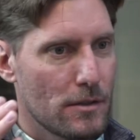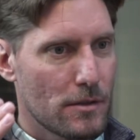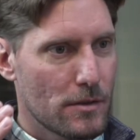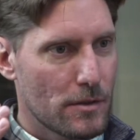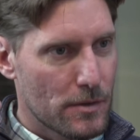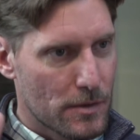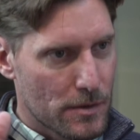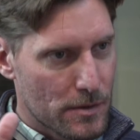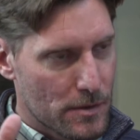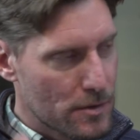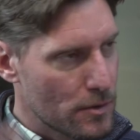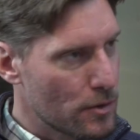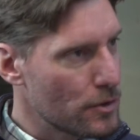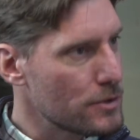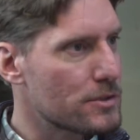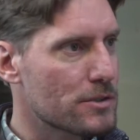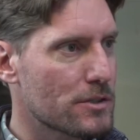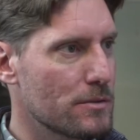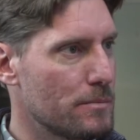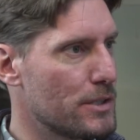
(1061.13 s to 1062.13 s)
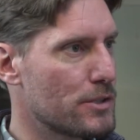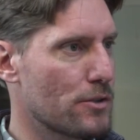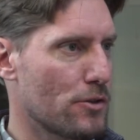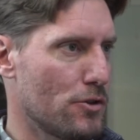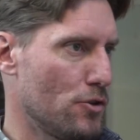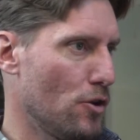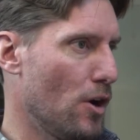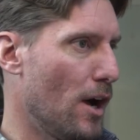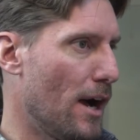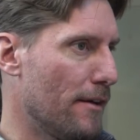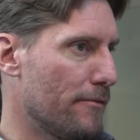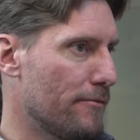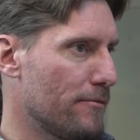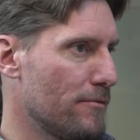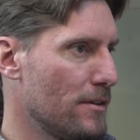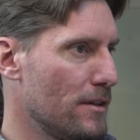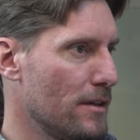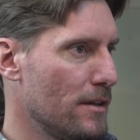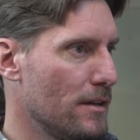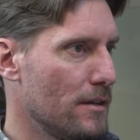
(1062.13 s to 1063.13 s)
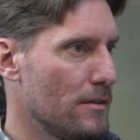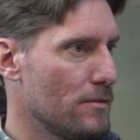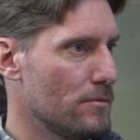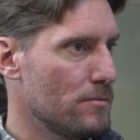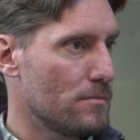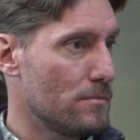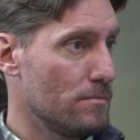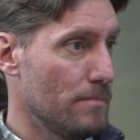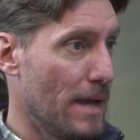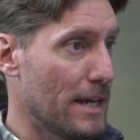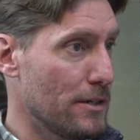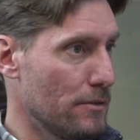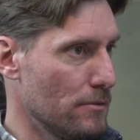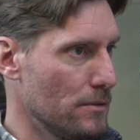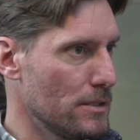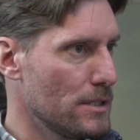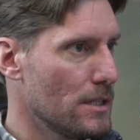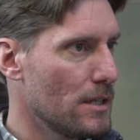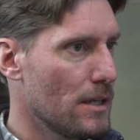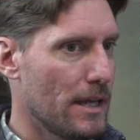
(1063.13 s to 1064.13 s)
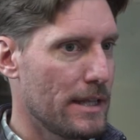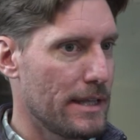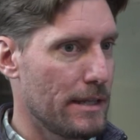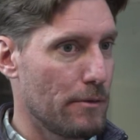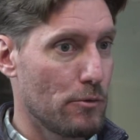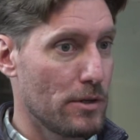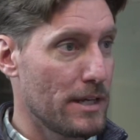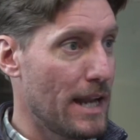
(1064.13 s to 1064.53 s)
the hoods could be turned off manually, and they would